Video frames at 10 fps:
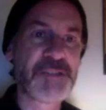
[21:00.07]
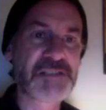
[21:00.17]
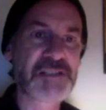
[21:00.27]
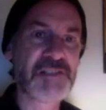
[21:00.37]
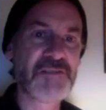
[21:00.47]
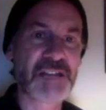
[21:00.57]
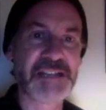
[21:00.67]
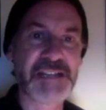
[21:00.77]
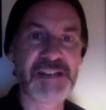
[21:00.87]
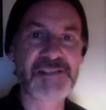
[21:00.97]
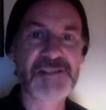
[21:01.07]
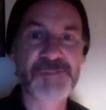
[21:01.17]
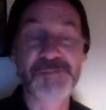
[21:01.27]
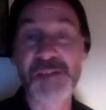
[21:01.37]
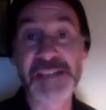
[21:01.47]
a new lighthouse,
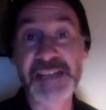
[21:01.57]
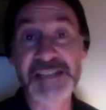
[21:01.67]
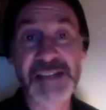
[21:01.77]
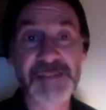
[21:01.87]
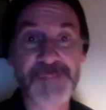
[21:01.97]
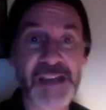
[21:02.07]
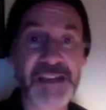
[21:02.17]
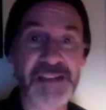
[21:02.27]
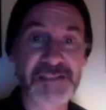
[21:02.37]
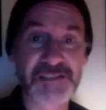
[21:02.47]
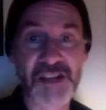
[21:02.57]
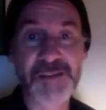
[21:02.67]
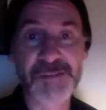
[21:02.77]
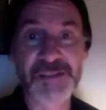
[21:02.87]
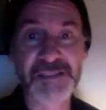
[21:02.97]
but by that time I had a
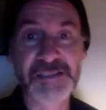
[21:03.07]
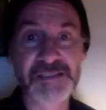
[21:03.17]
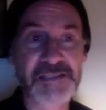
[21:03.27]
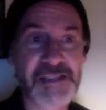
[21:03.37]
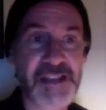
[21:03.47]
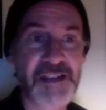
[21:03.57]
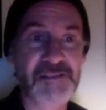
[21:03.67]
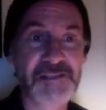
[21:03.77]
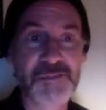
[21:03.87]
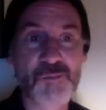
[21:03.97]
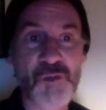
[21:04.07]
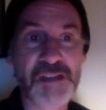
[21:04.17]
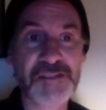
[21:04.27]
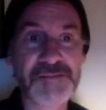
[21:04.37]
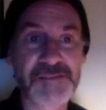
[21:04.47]
job in a little town and a
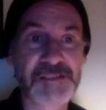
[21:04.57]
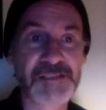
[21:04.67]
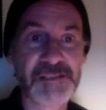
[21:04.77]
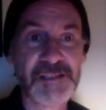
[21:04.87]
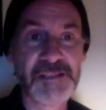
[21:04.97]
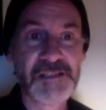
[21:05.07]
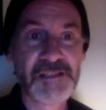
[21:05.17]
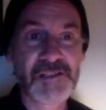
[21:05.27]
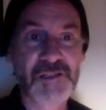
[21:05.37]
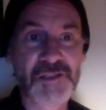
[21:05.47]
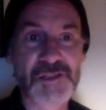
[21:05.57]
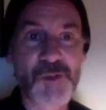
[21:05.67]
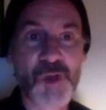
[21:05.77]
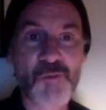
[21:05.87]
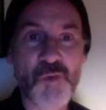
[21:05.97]
wife and a good
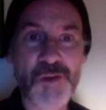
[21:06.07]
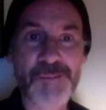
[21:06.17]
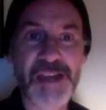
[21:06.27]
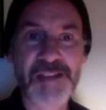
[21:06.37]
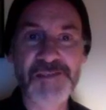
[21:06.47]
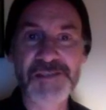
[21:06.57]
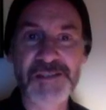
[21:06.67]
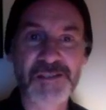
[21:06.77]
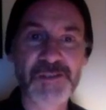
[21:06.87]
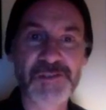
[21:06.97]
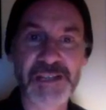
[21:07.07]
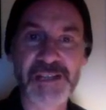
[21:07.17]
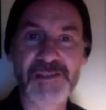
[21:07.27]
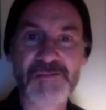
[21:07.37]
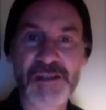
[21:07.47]
small warm house that glowed
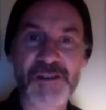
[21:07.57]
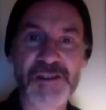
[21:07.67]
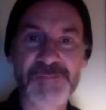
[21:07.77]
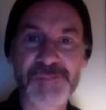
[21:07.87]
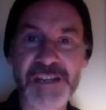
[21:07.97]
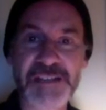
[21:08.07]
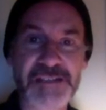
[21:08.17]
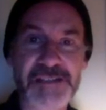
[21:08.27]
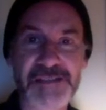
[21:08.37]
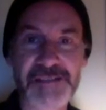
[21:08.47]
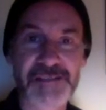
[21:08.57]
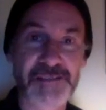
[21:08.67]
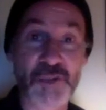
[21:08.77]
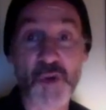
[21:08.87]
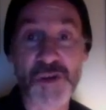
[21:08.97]
yellow on autumn nights,
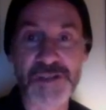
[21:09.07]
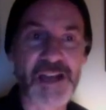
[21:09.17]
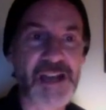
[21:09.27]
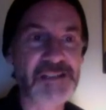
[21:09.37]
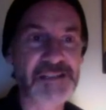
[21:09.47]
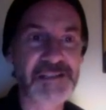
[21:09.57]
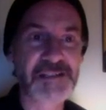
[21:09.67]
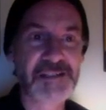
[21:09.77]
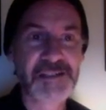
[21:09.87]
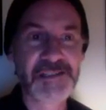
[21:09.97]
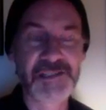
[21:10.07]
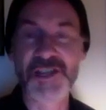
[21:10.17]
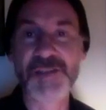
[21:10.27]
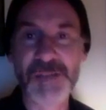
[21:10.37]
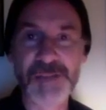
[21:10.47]
the doors locked, the
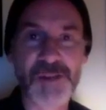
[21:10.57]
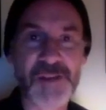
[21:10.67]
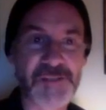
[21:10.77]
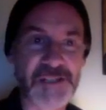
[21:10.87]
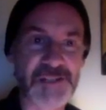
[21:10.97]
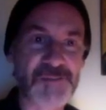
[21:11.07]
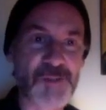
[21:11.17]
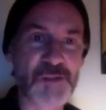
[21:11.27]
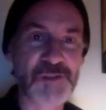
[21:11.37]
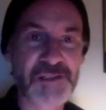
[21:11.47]
chimney puffing smoke.